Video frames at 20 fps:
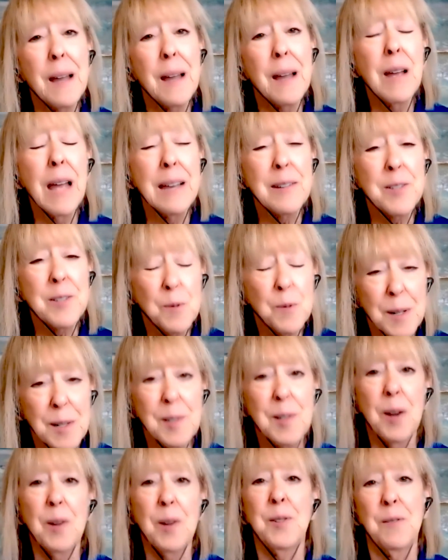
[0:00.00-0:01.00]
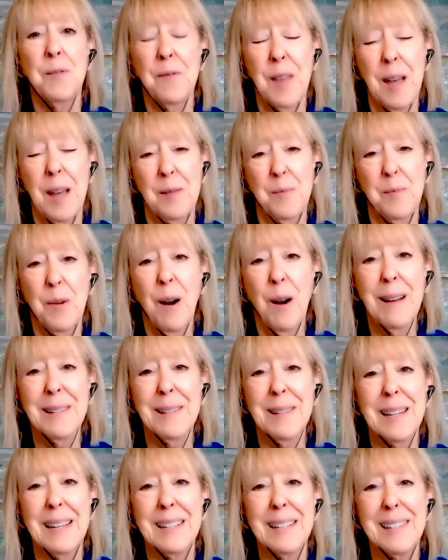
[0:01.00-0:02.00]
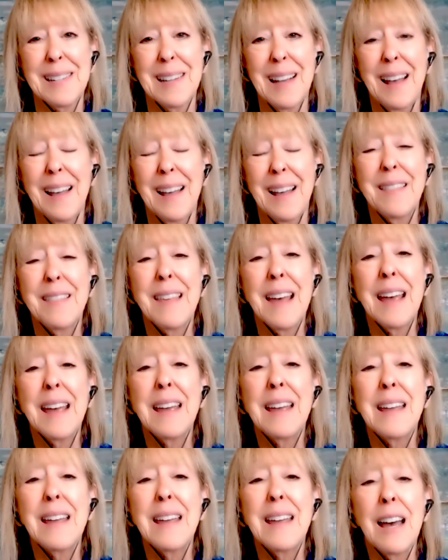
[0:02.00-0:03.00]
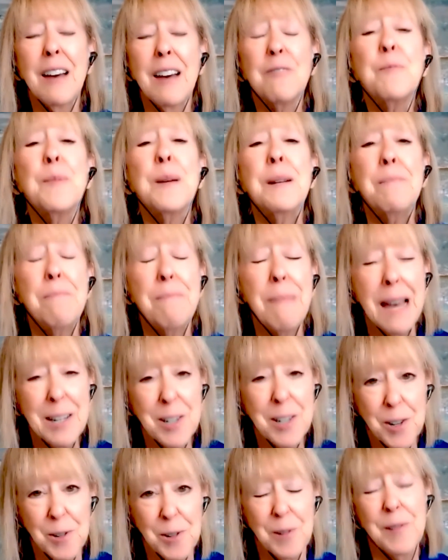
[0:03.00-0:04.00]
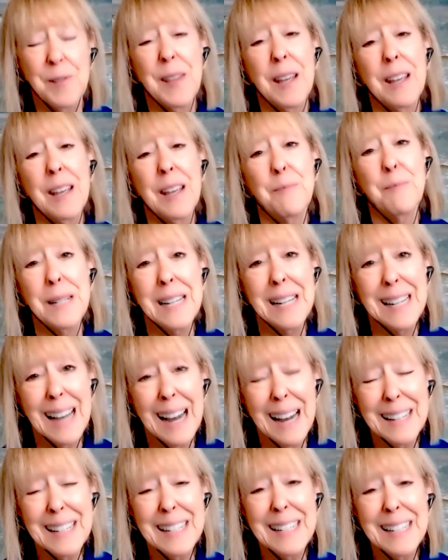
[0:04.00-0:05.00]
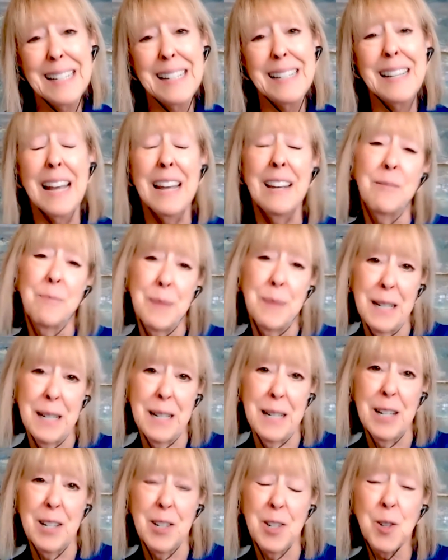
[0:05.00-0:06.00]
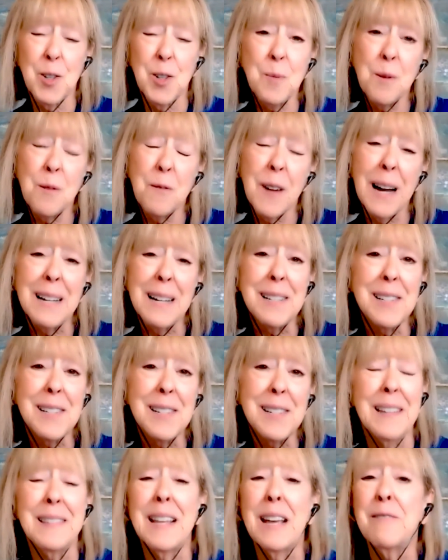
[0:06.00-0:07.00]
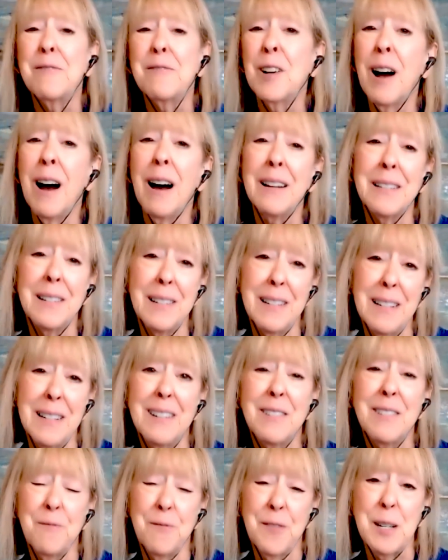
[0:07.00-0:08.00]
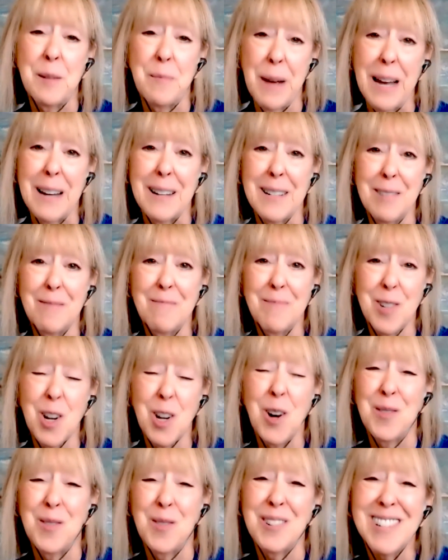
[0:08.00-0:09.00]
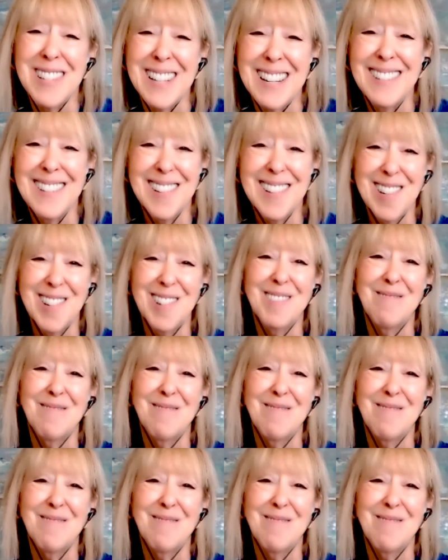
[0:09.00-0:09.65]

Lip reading: as a result of that process, they have been mentored, they have been guided, they have been supervised, and they've gotten feedback to hone their skills.